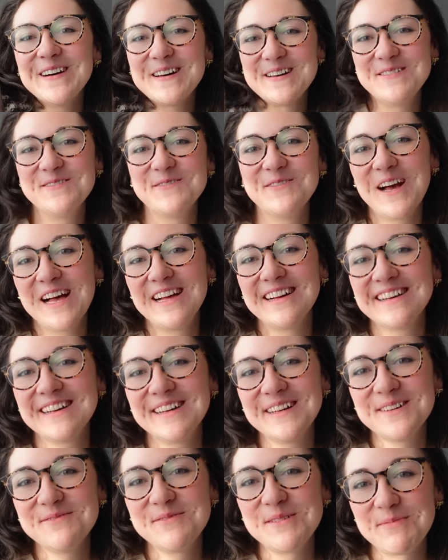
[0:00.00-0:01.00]
and
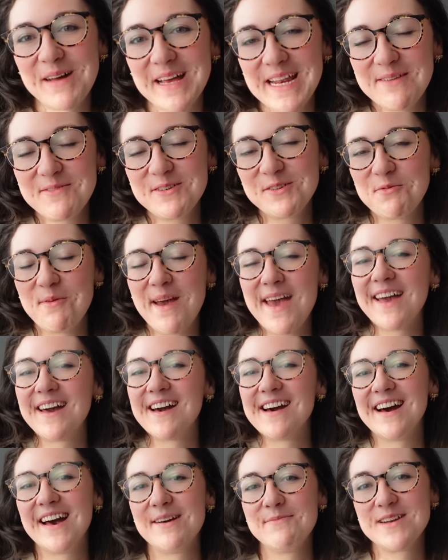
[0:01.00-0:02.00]
welcome. My name is Rebecca.
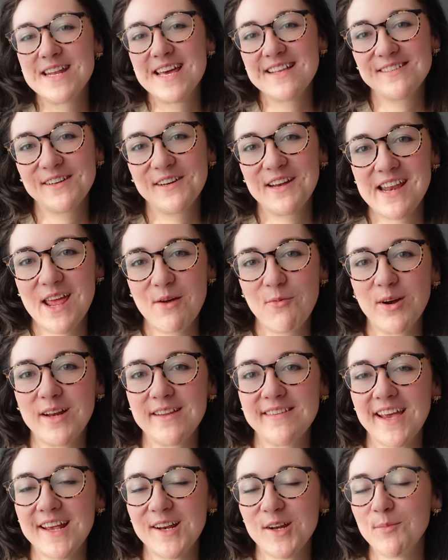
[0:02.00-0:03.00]
I'm a knitter and knitwear
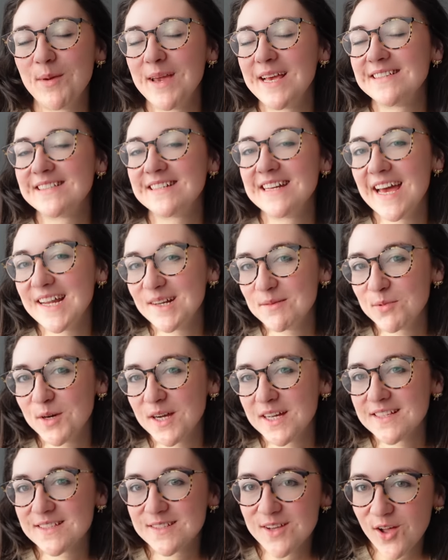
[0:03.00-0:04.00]
designer based in
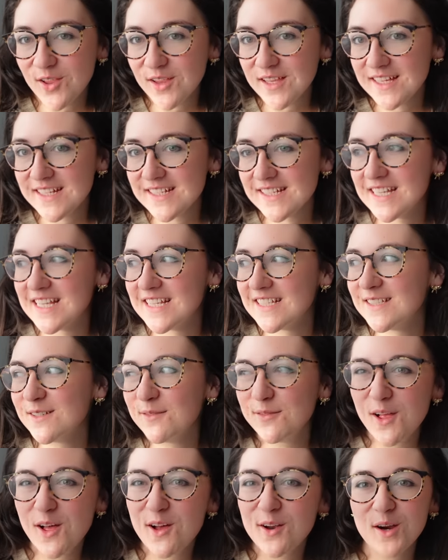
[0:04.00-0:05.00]
Edinburgh in Scotland, and this is a
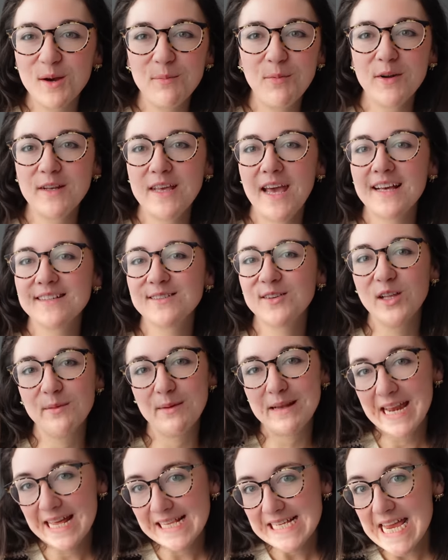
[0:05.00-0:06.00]
vlog or a podcast all
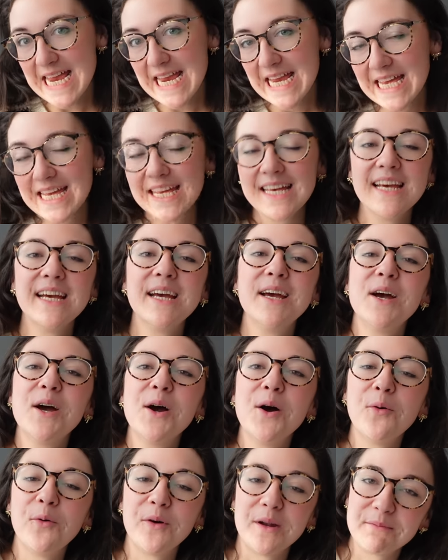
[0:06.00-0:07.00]
about knitting,
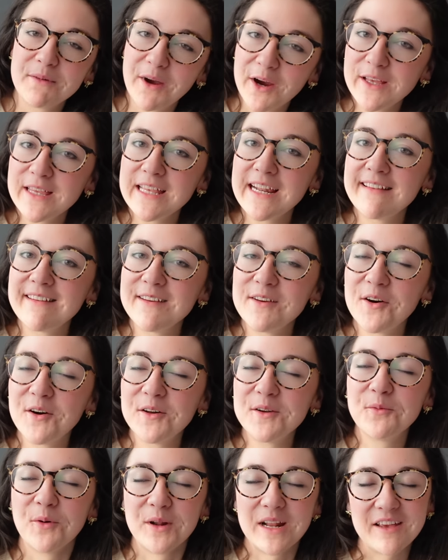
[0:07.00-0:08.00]
what I'm currently knitting
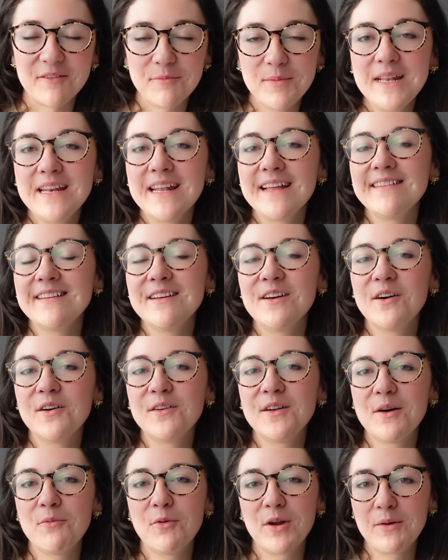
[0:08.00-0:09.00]
on, what I've been knitting
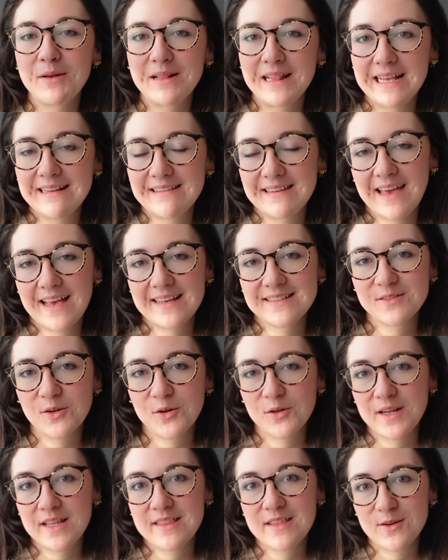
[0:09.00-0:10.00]
on, and what I would like to cast
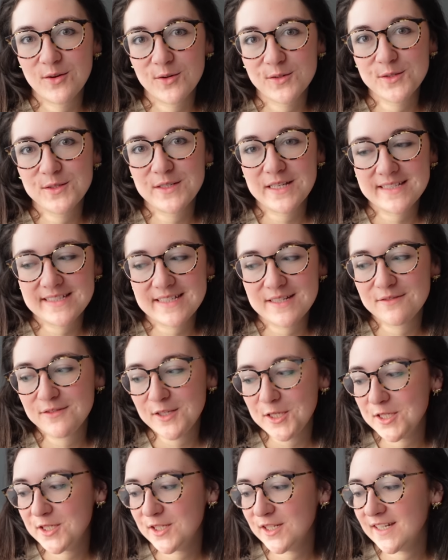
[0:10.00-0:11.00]
on in the not too distant
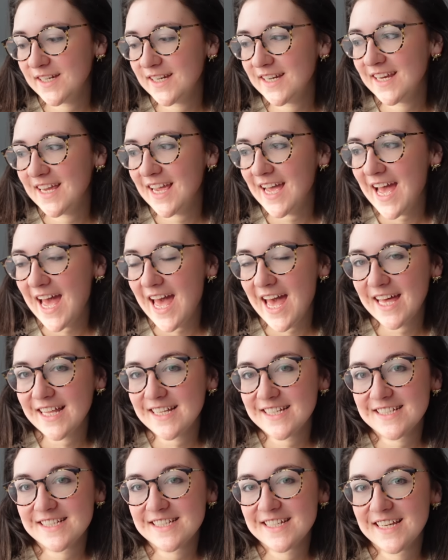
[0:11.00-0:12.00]
future.
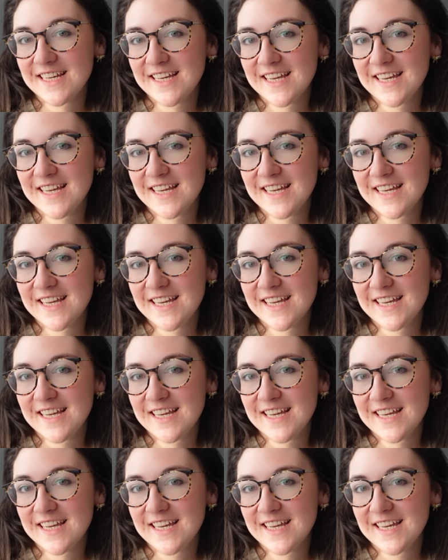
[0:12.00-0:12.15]
And